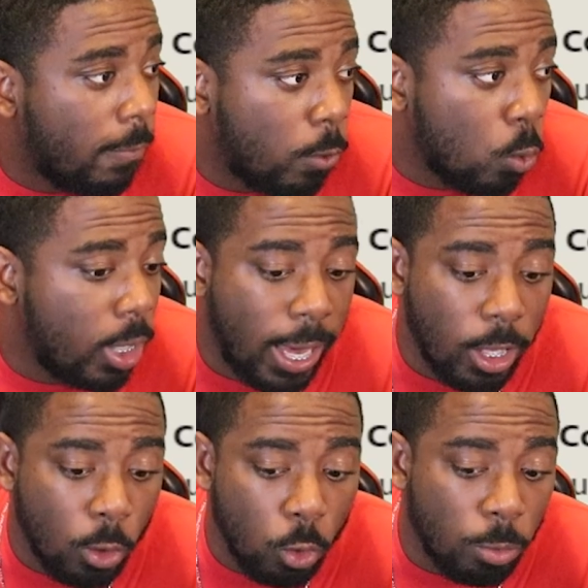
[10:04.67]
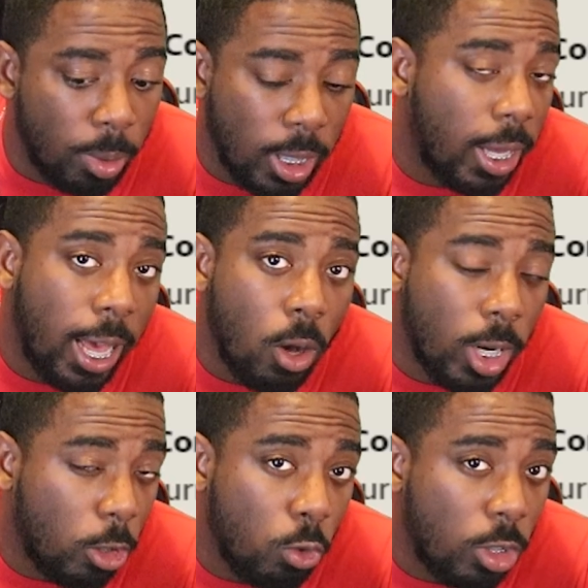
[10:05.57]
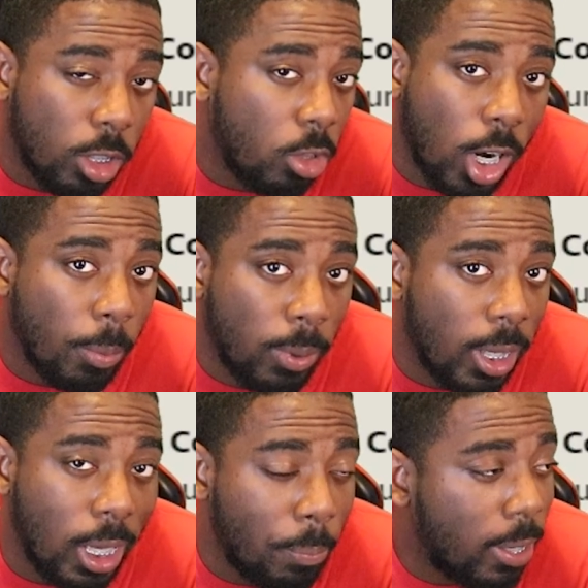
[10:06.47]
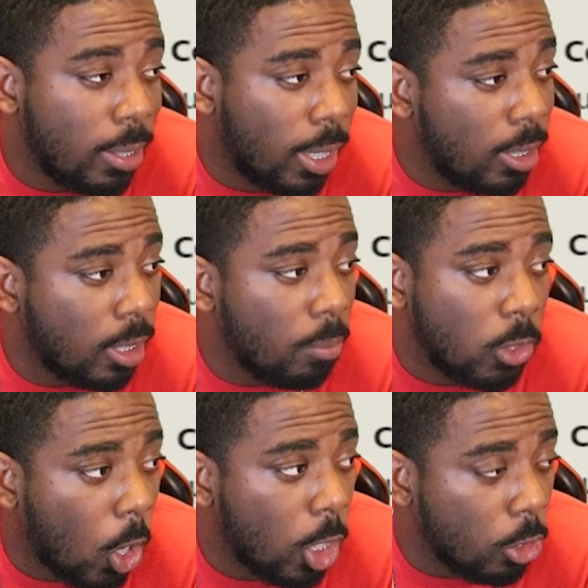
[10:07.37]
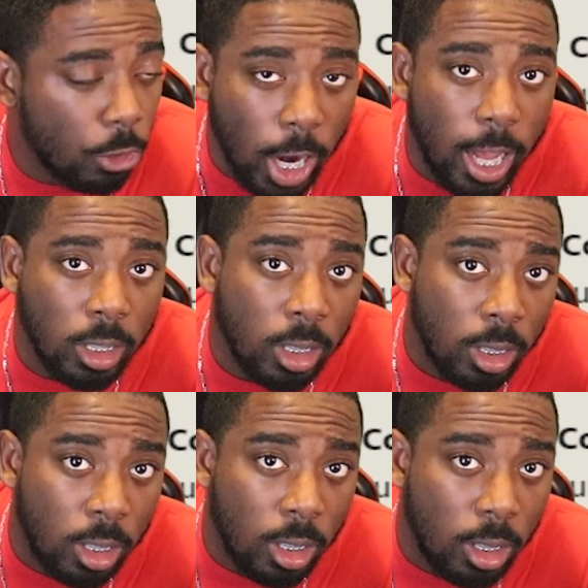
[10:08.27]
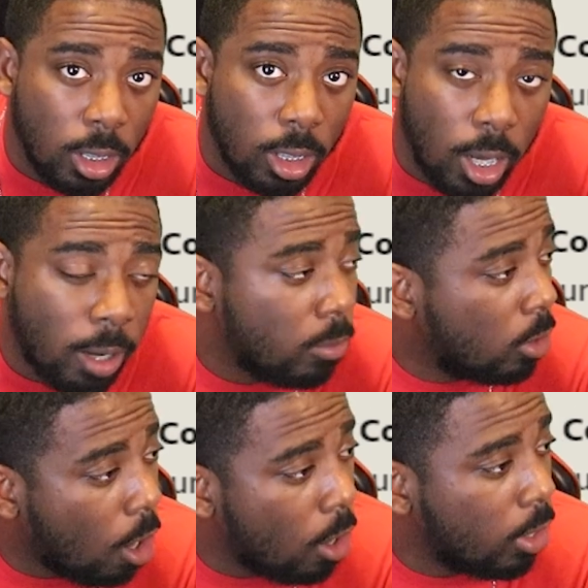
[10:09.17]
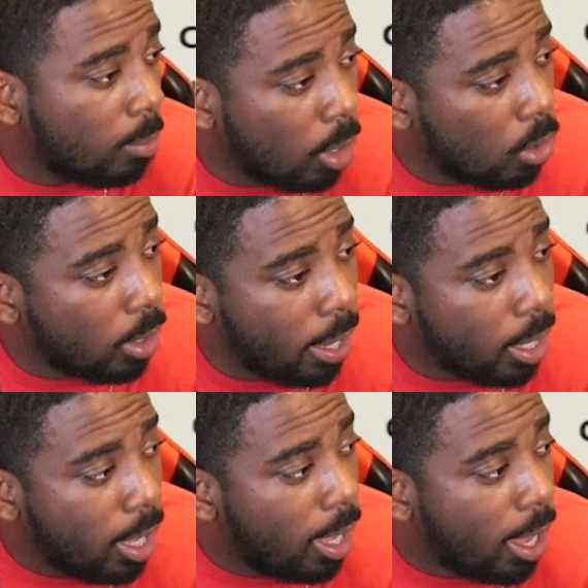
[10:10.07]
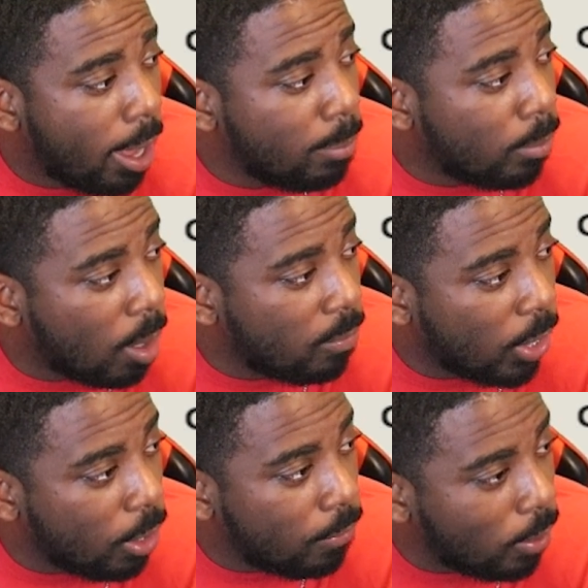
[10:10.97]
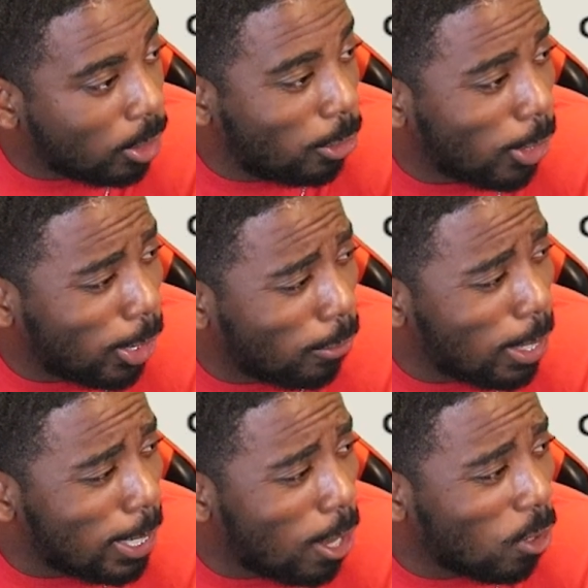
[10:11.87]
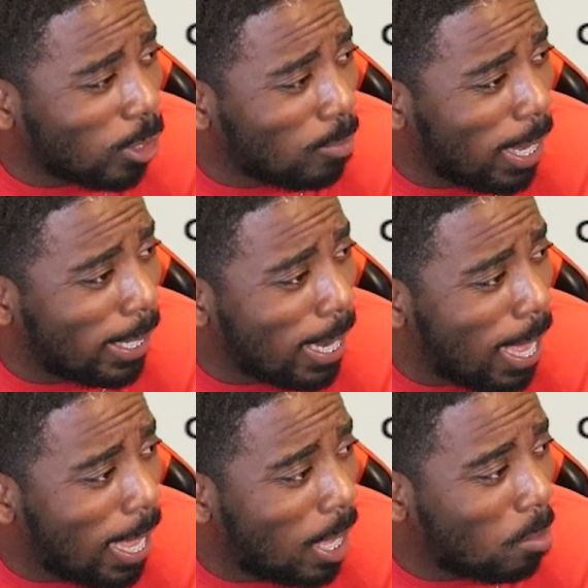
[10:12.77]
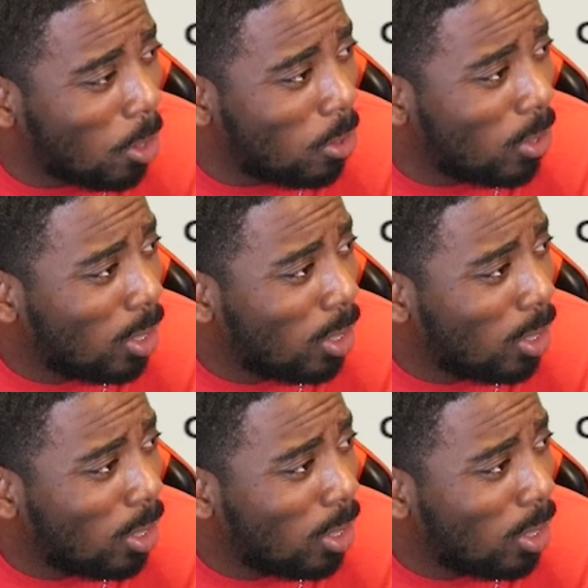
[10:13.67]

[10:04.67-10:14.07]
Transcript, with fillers: you can't use Bloodhound and you just started playing Apex Legends, I'm sorry, you're trash. I'm sorry, bro. Like I'm I'm very frustrated right now because my God, bro.